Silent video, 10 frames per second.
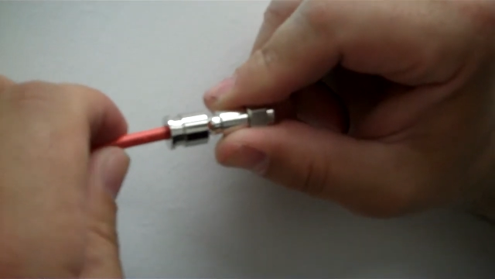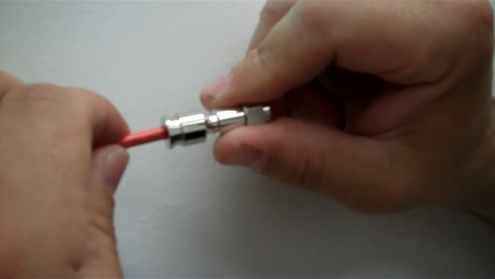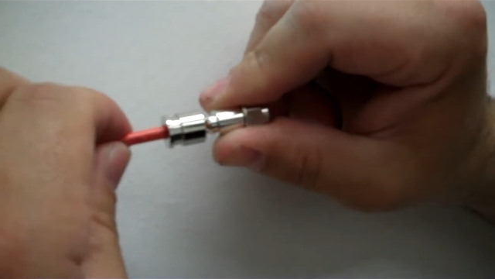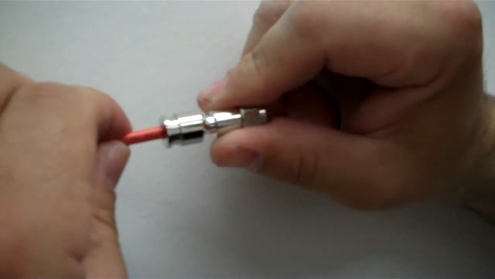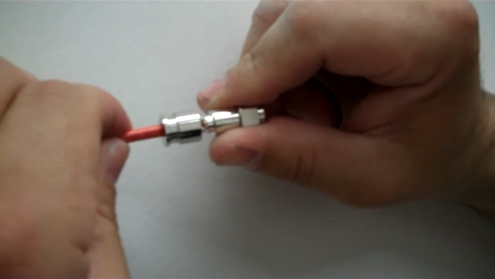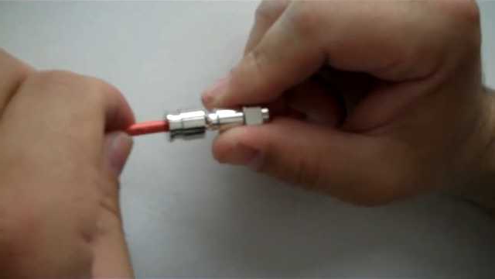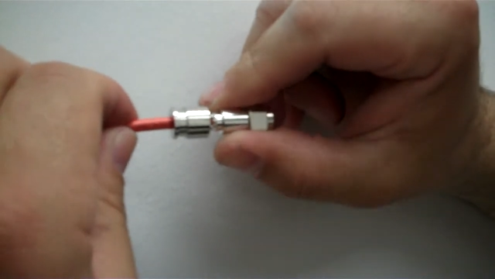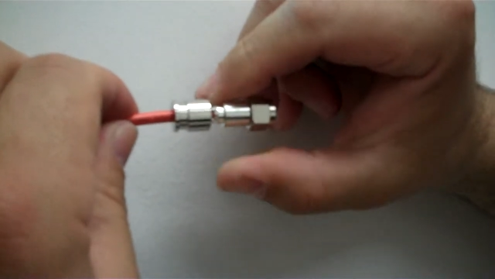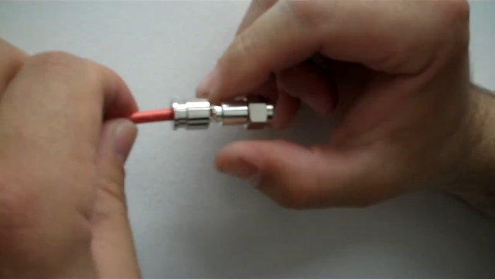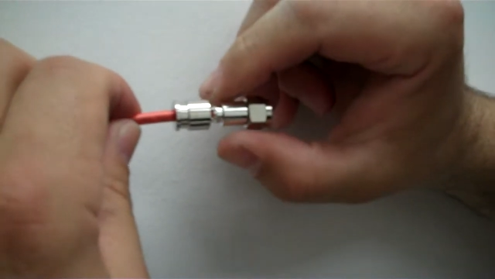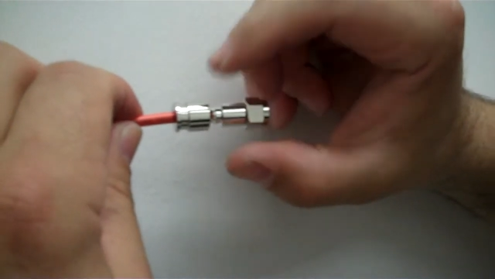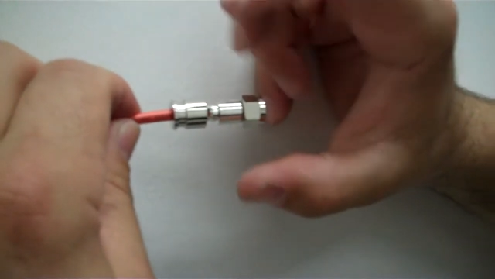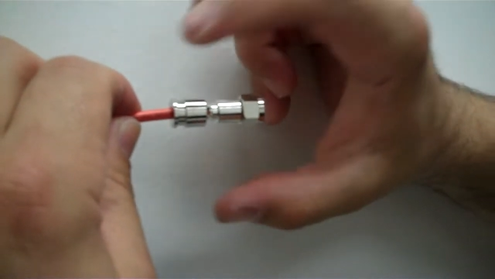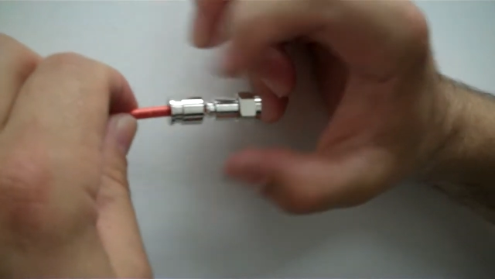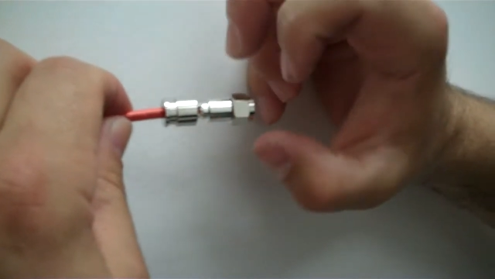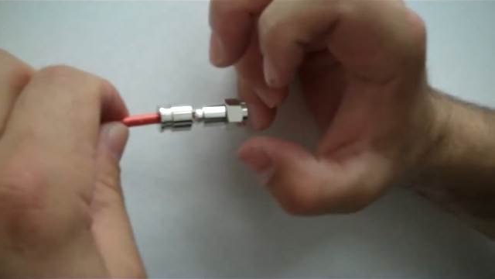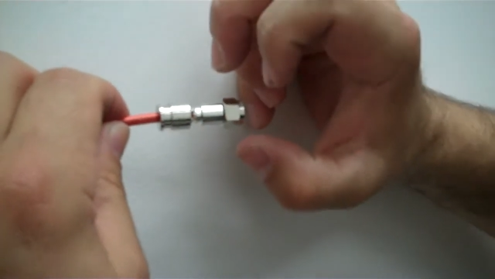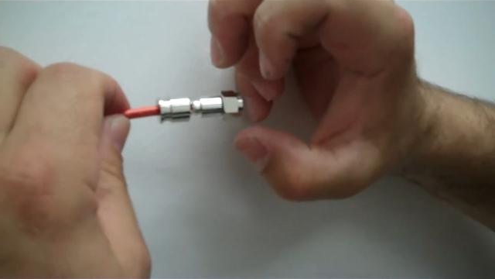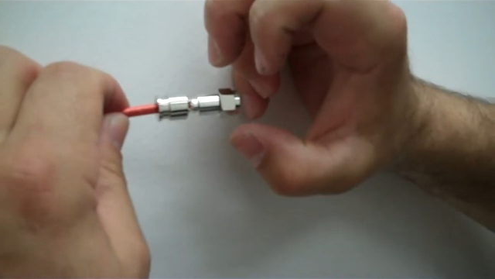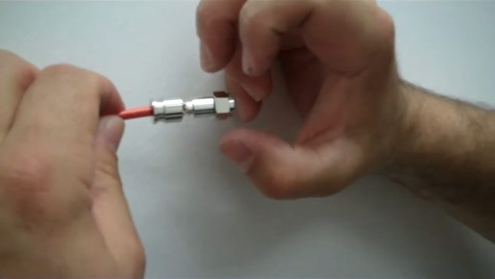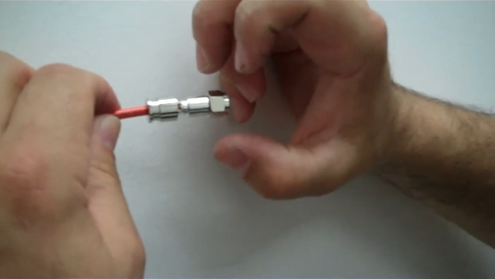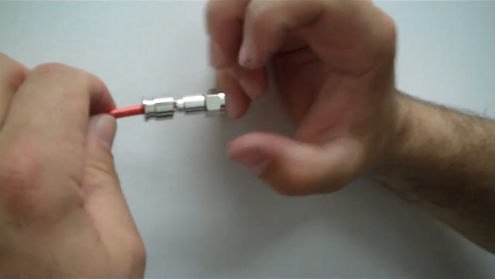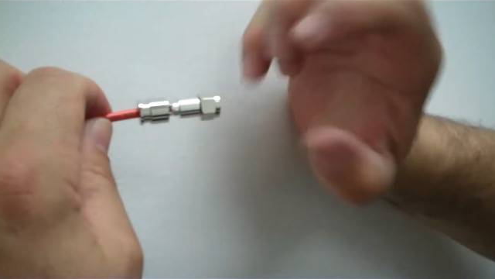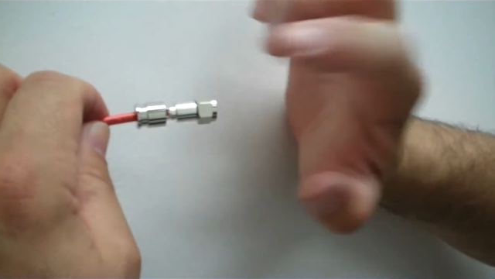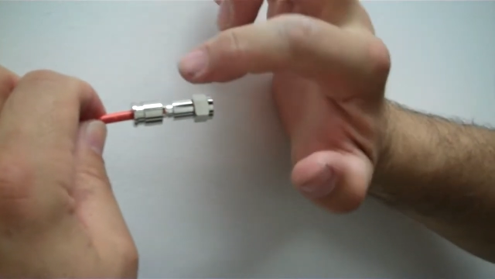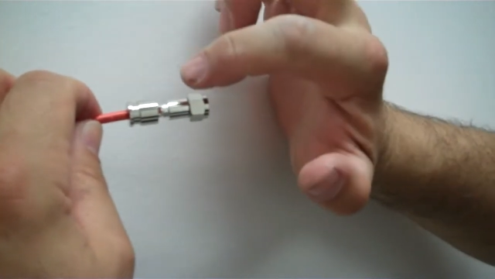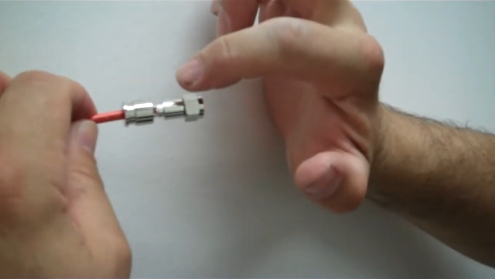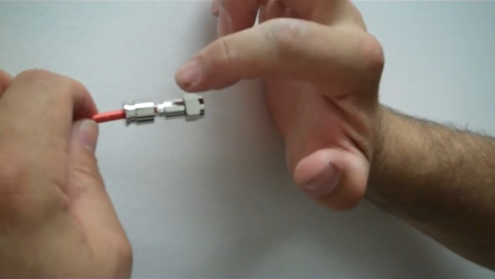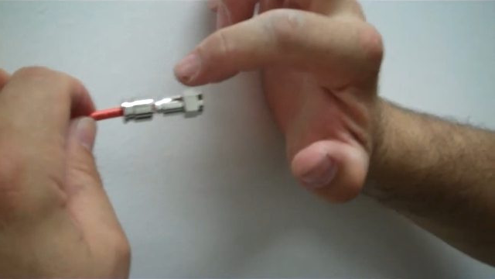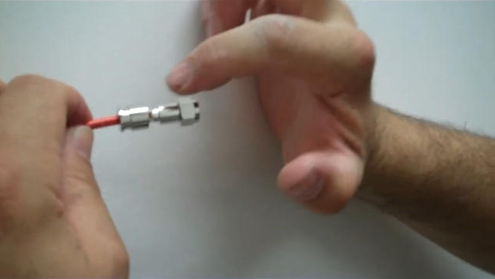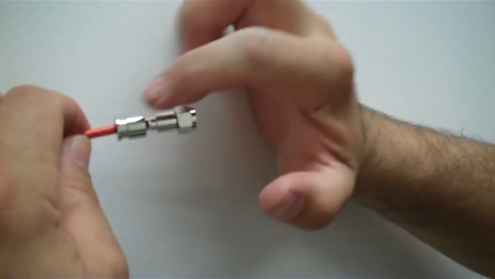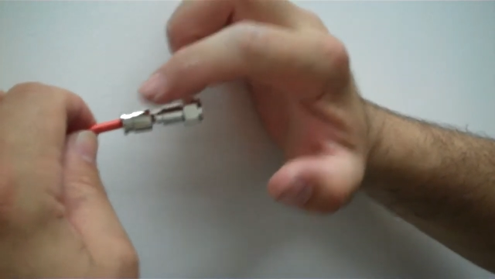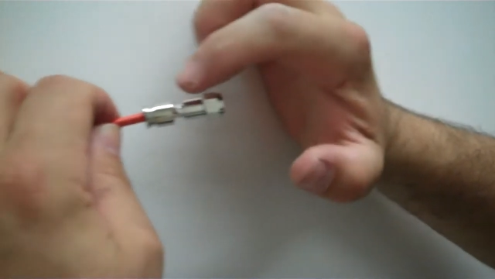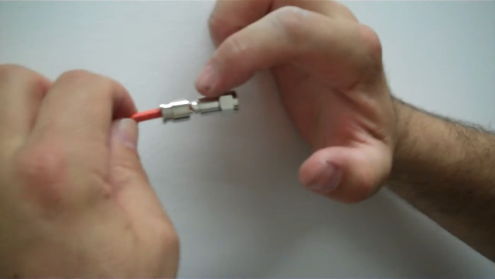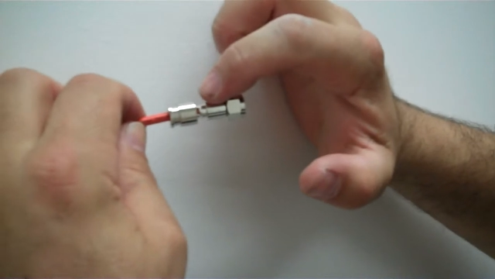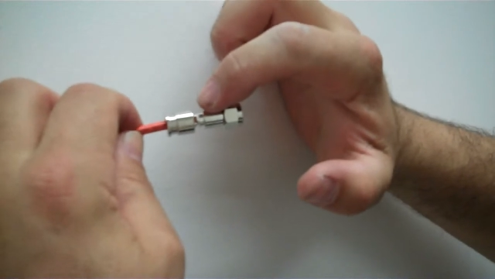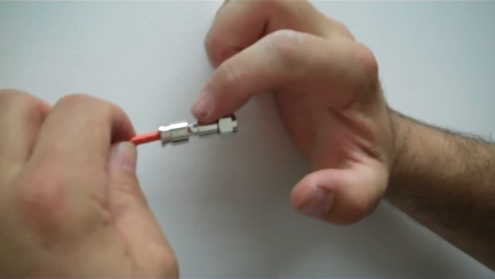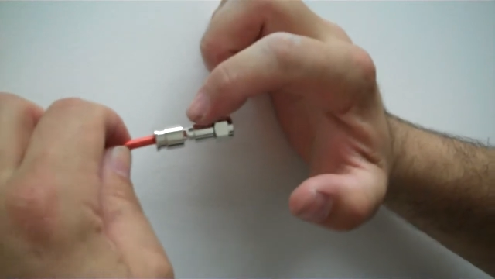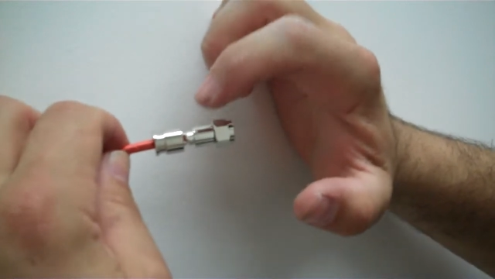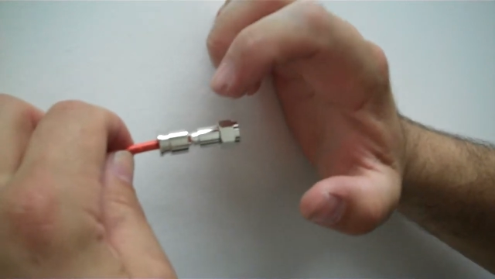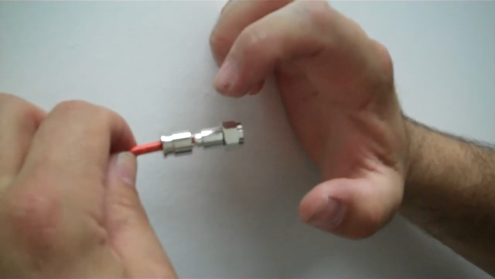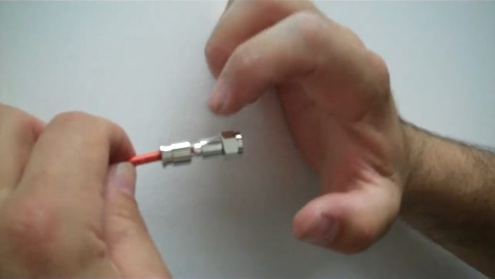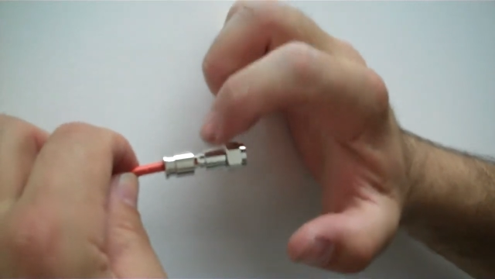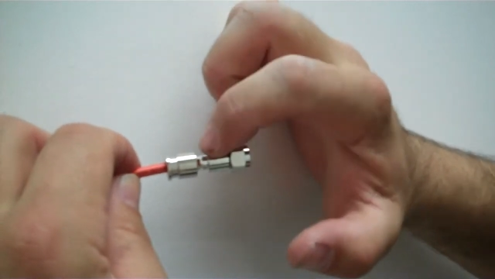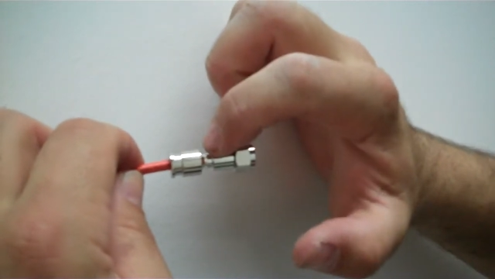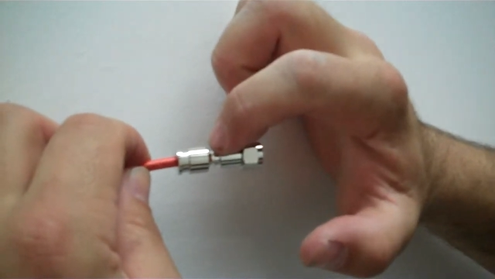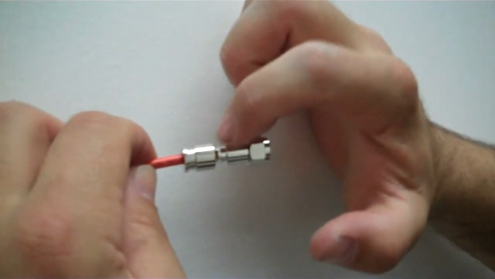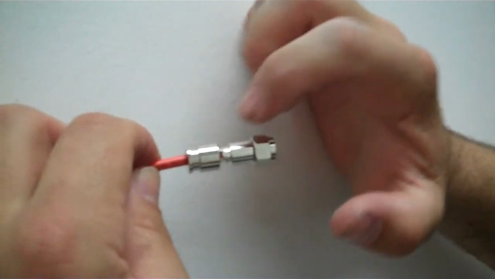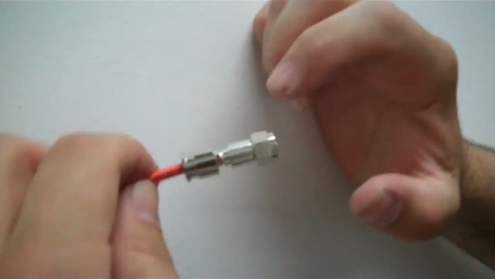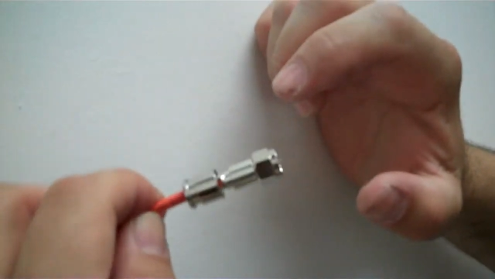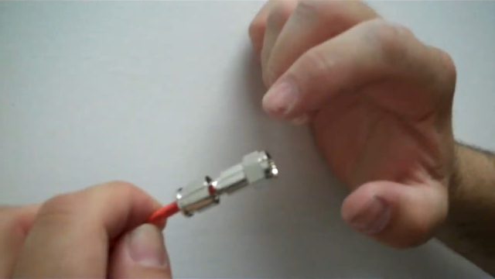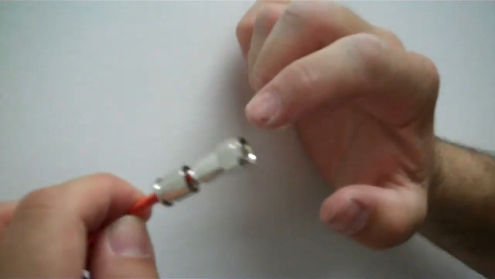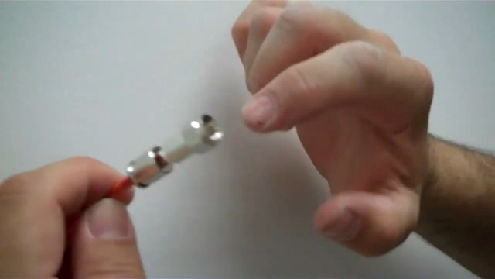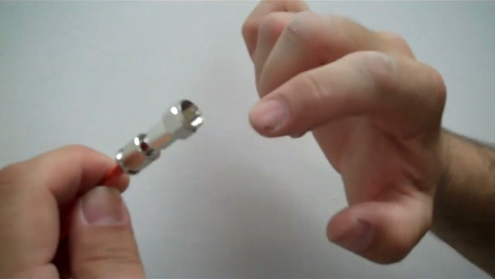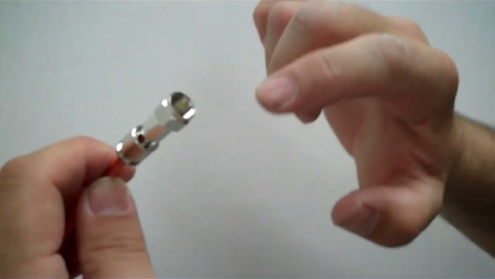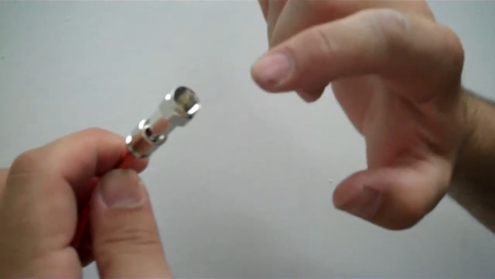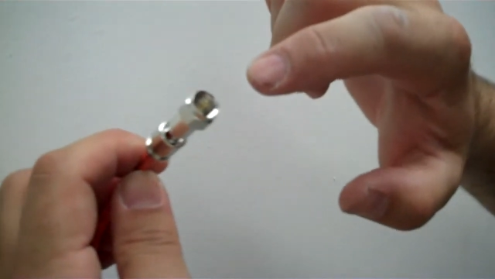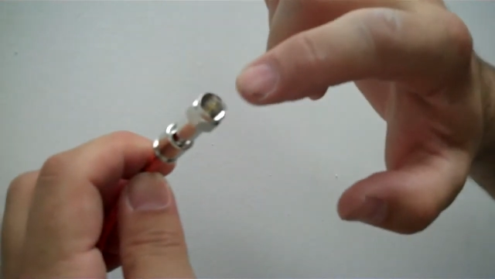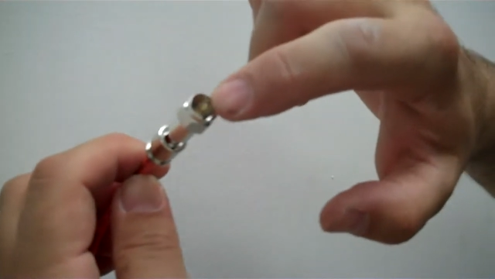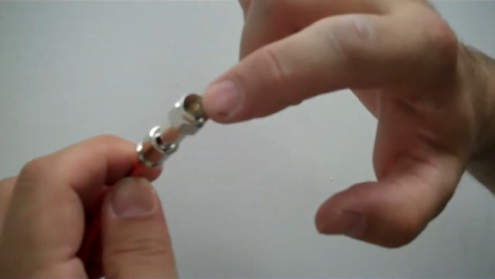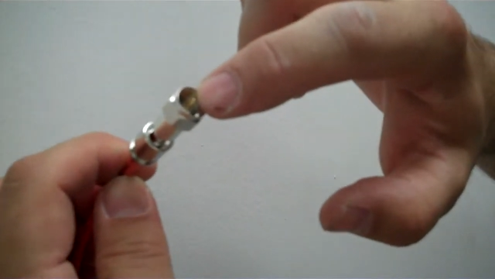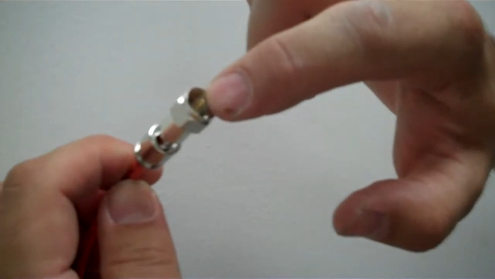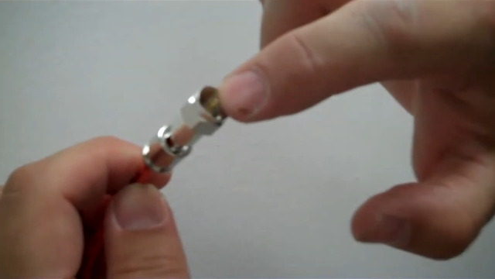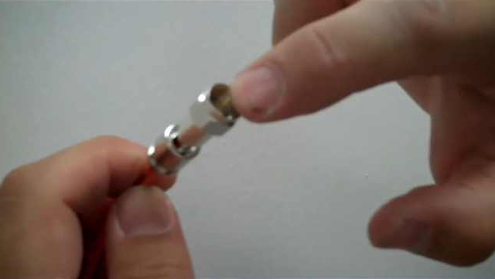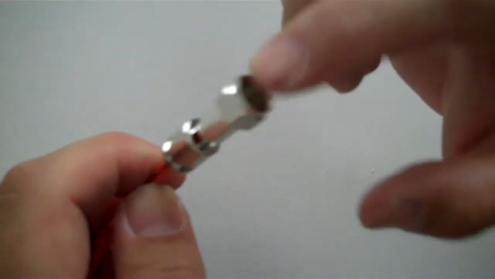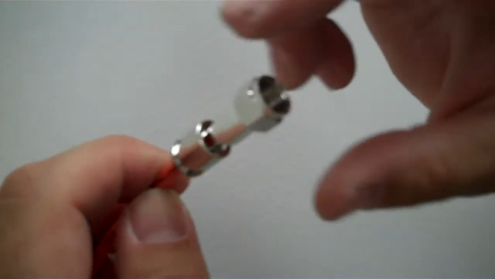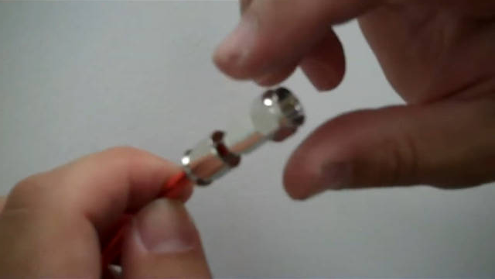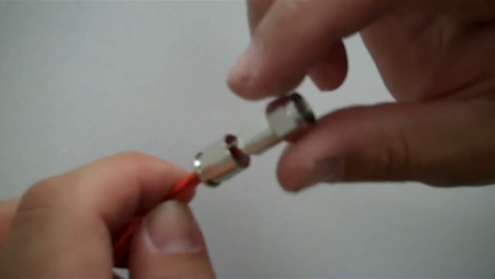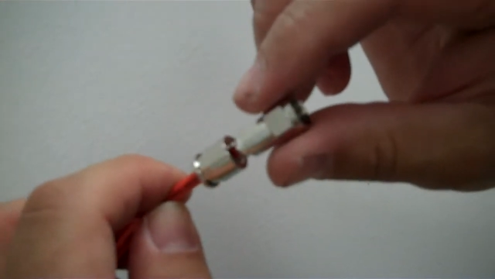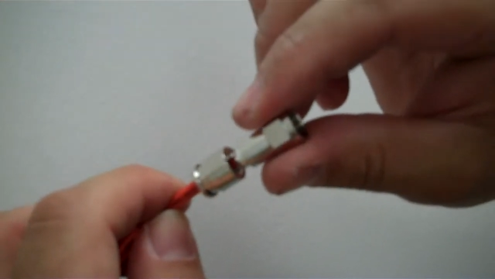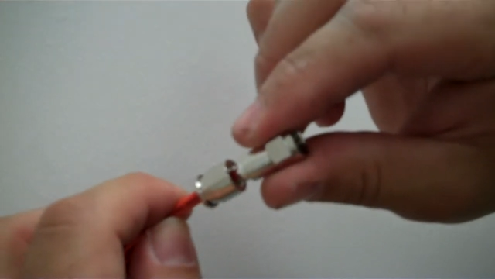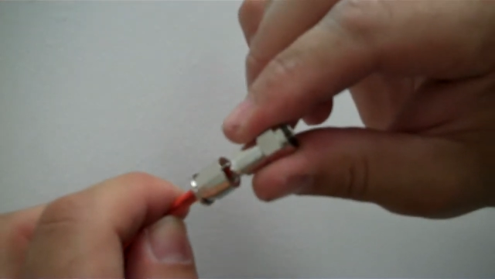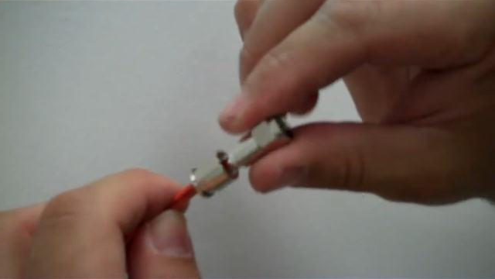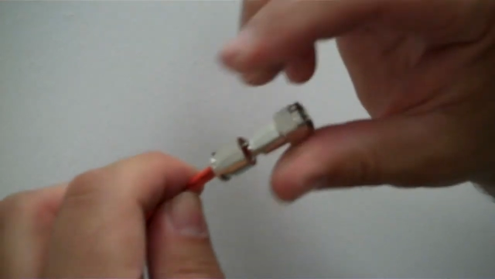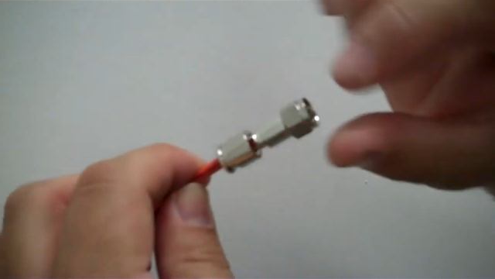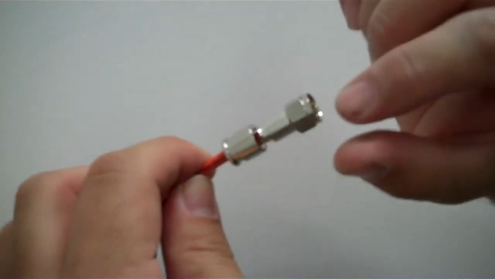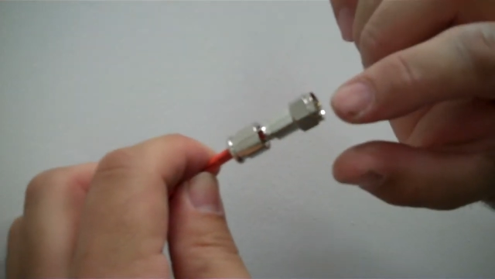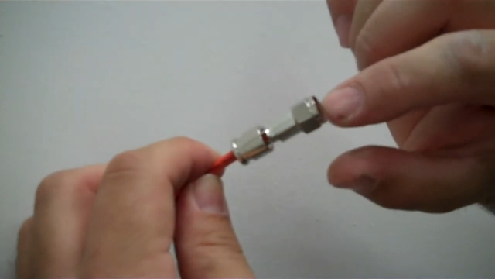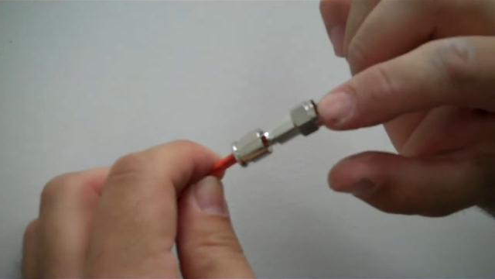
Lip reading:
Nobody's mouth can be seen.